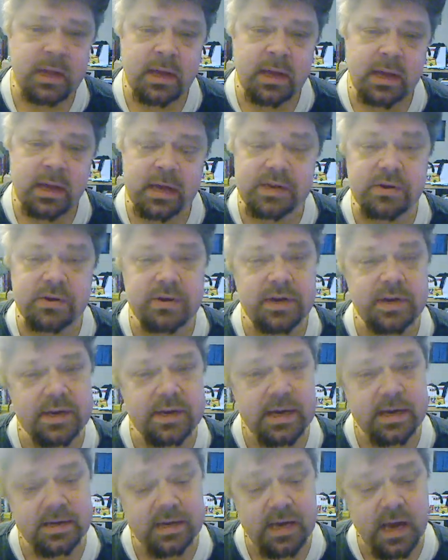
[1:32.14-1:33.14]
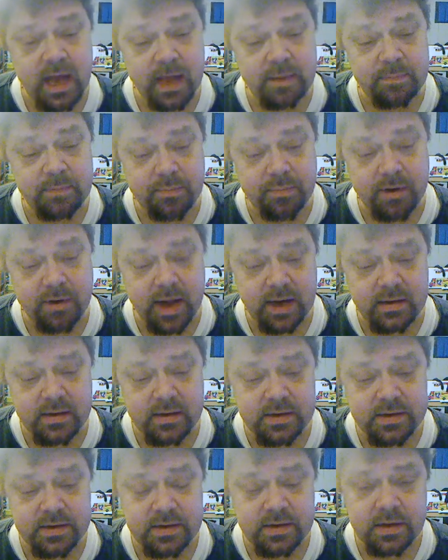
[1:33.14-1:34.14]
it's going to take time and
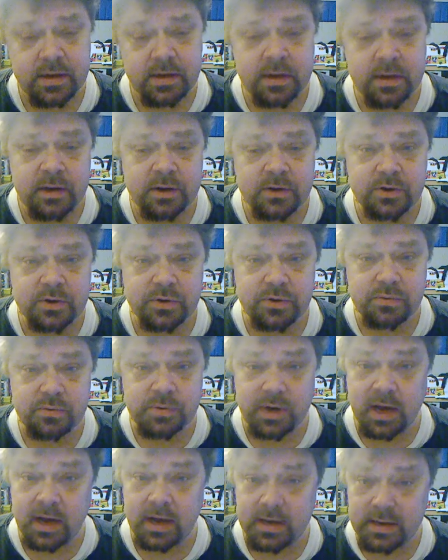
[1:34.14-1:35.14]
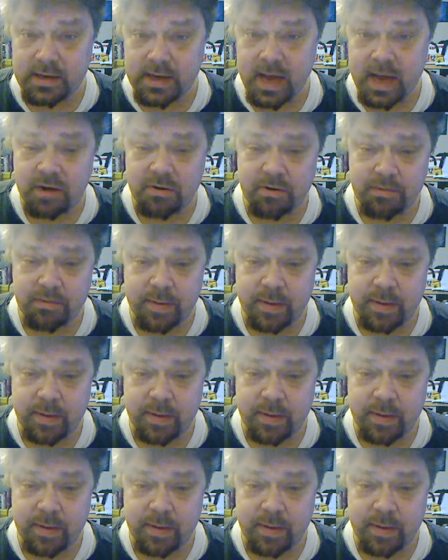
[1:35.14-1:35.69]
practice to cut down on them.